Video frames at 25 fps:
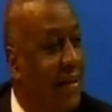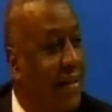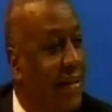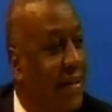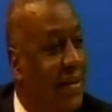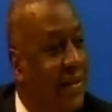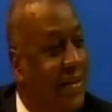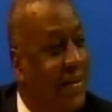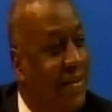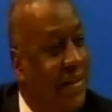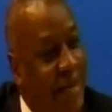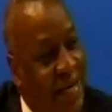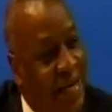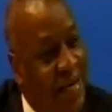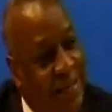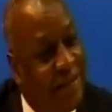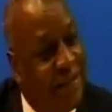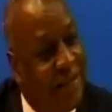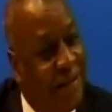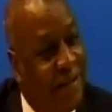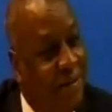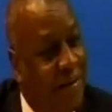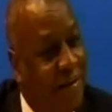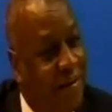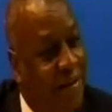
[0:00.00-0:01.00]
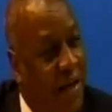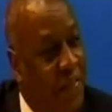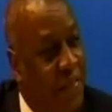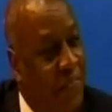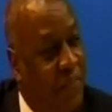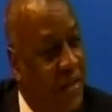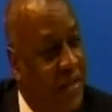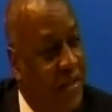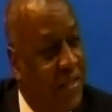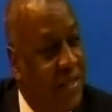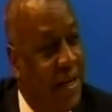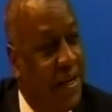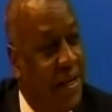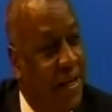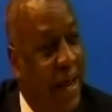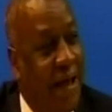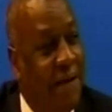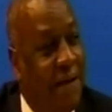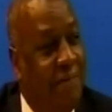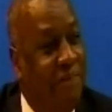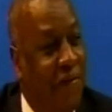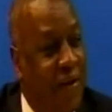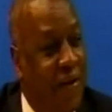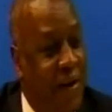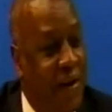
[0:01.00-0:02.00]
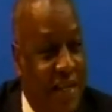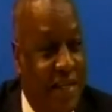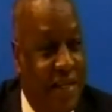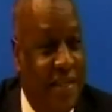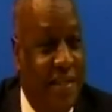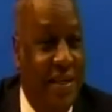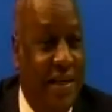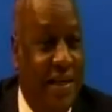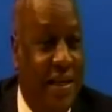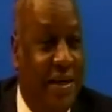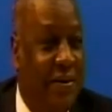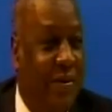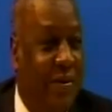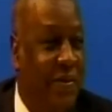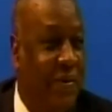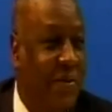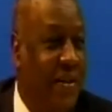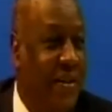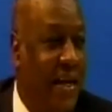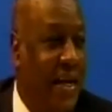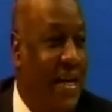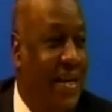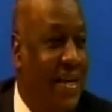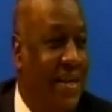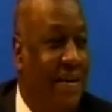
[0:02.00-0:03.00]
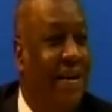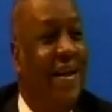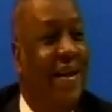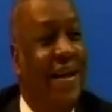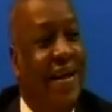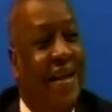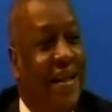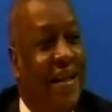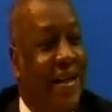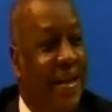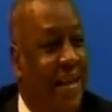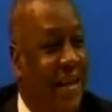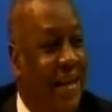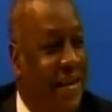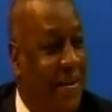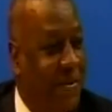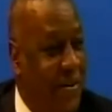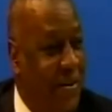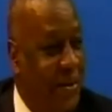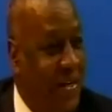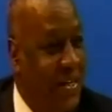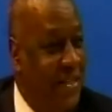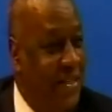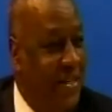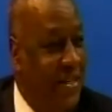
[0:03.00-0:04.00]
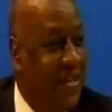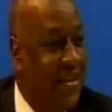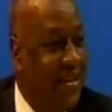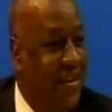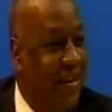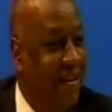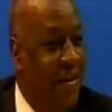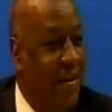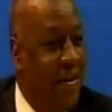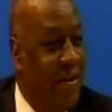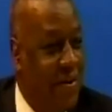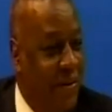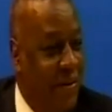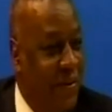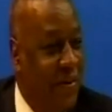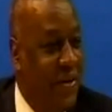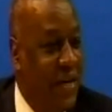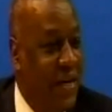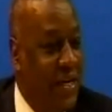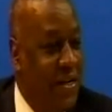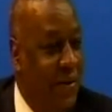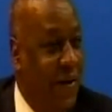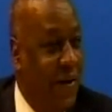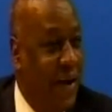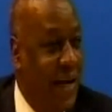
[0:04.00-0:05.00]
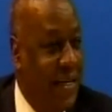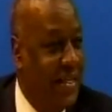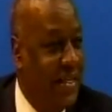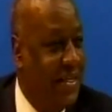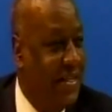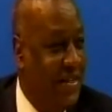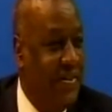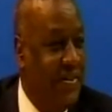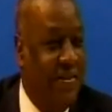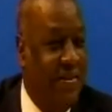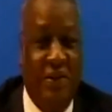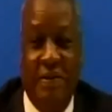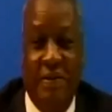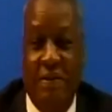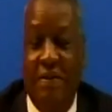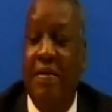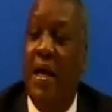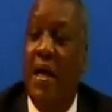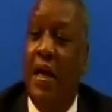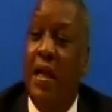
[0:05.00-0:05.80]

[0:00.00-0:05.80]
Na countries that have finished, including, including, including US also.